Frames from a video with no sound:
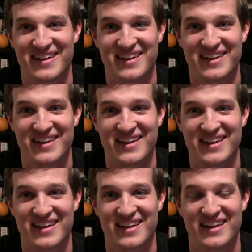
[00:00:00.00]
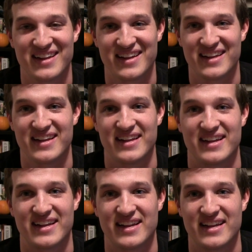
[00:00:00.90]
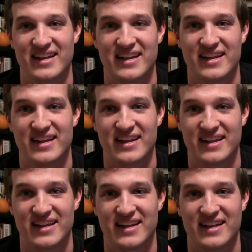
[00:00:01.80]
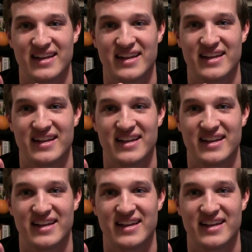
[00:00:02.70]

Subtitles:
(not speaking)